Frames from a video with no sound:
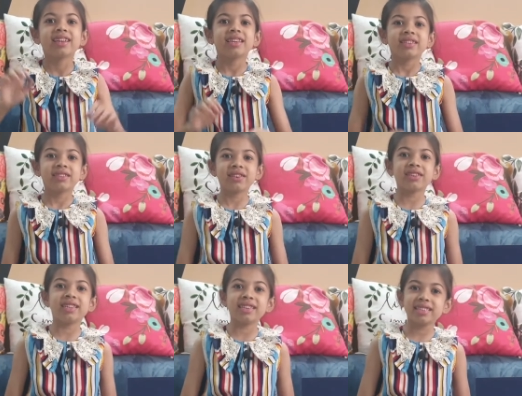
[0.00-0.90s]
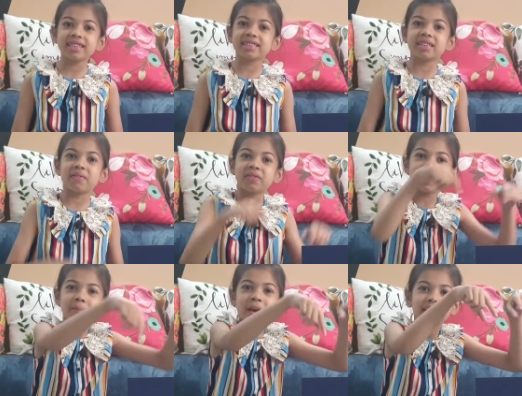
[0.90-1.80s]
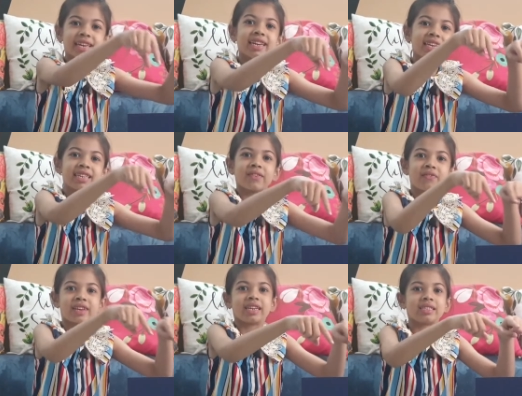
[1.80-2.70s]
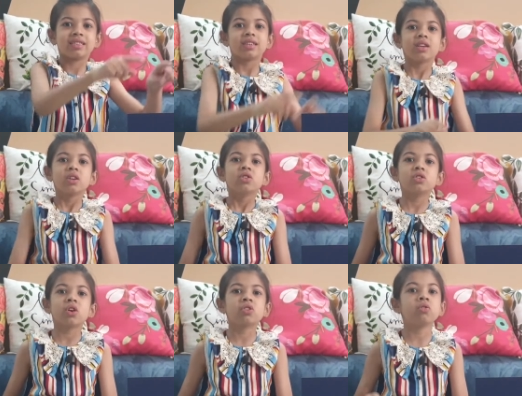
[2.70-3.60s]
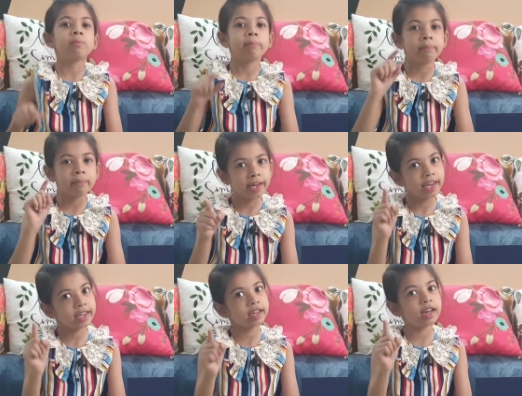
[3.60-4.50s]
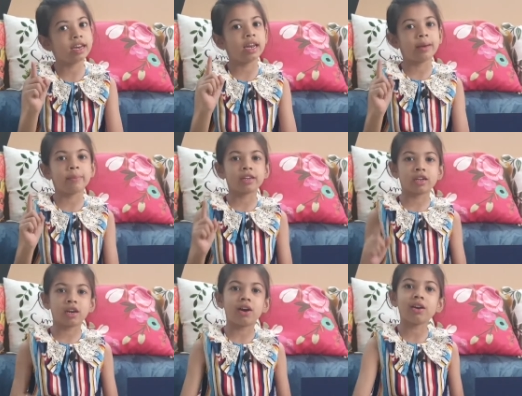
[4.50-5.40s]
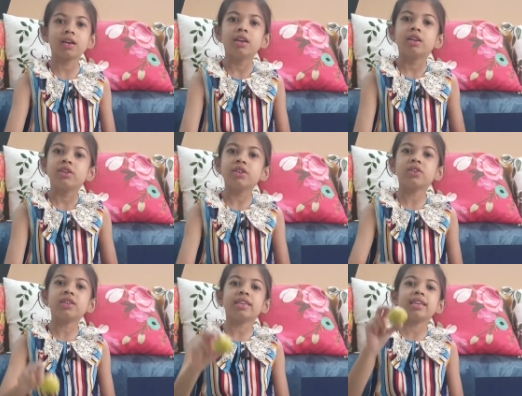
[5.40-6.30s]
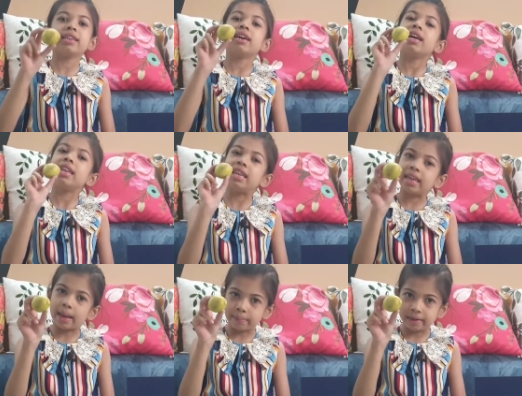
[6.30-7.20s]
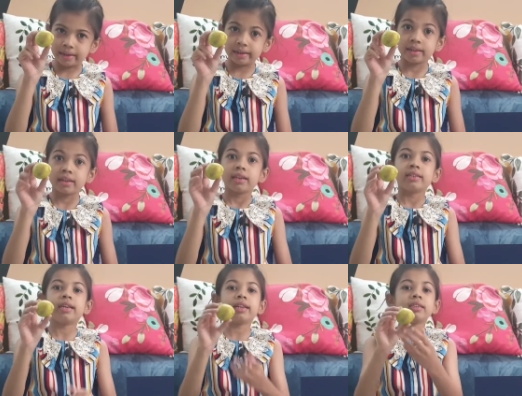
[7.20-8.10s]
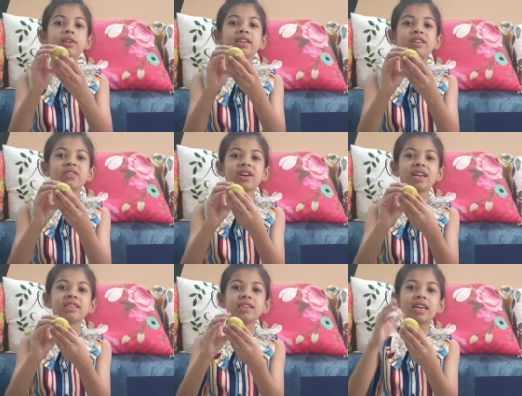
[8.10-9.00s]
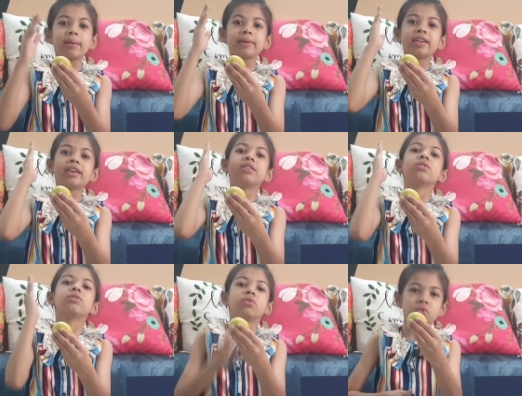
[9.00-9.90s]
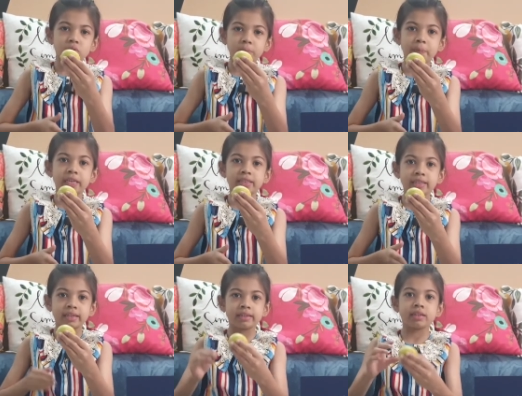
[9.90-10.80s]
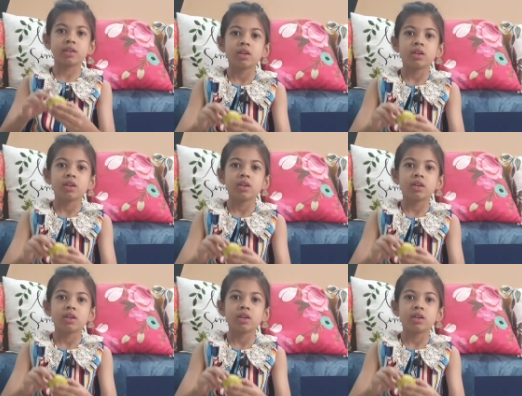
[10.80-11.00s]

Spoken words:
So this is gifted by Creative Kids. So to make a lemon clock, you need a lemon. Then you need to cut the lemon into 2 pieces.